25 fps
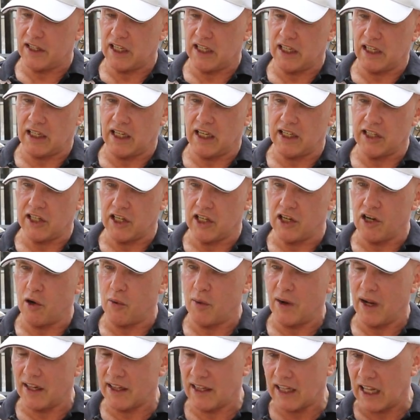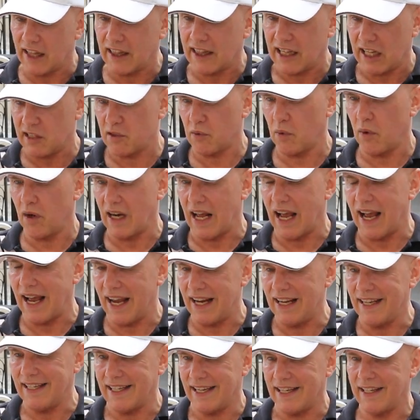it, like, you know. And that's what
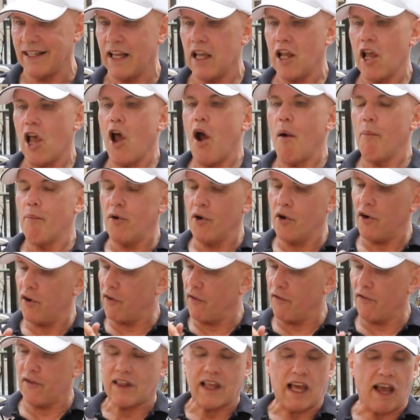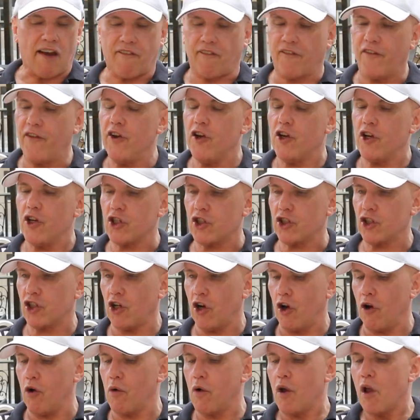I did. But that first
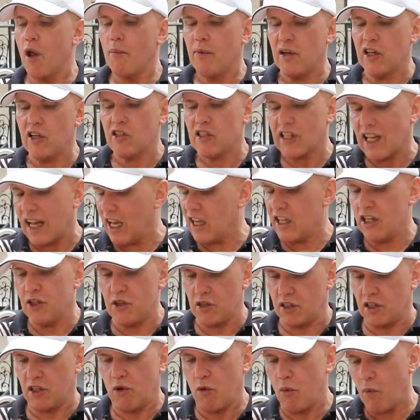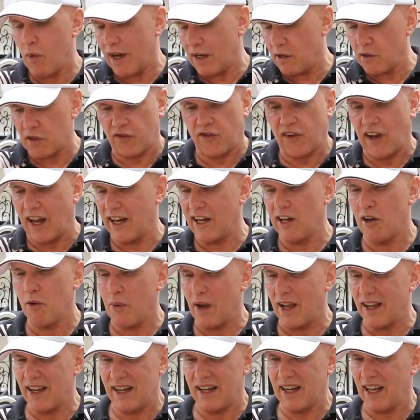show, because I used to, when I was fighting
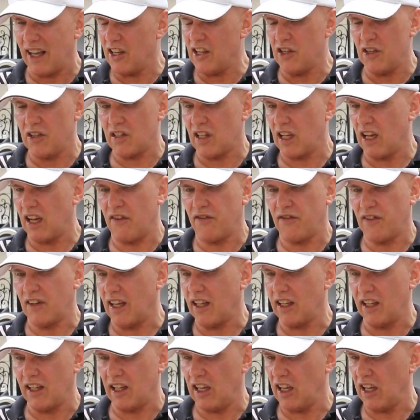away and that, I used to have like